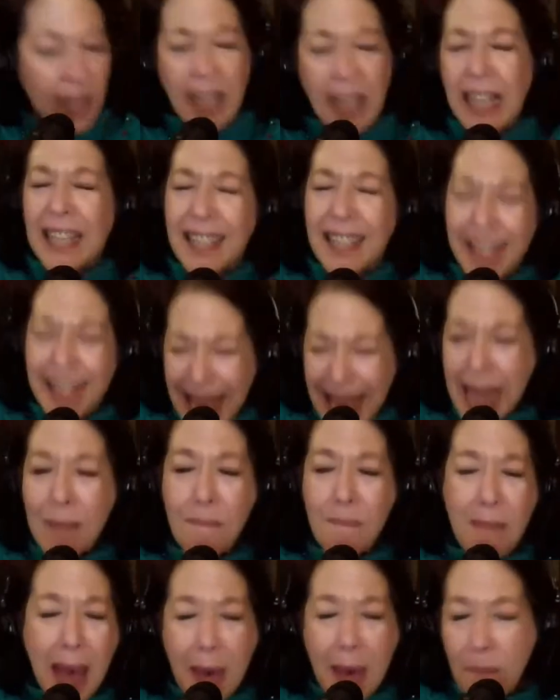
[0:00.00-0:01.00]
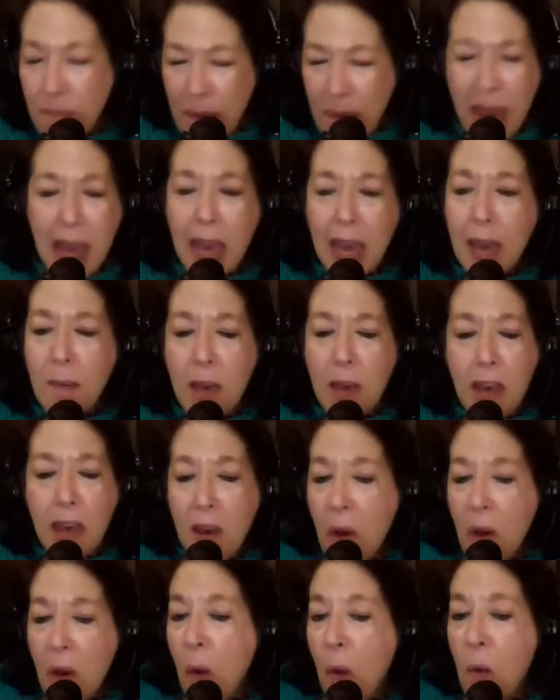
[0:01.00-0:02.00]
Send my baby
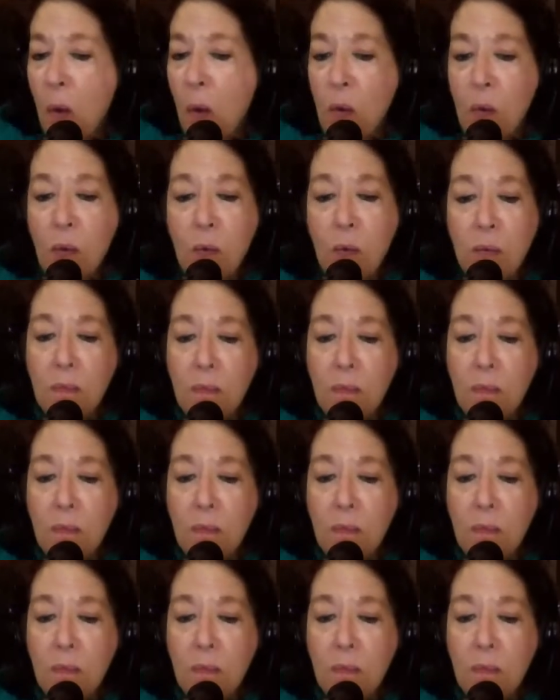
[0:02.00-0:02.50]
home.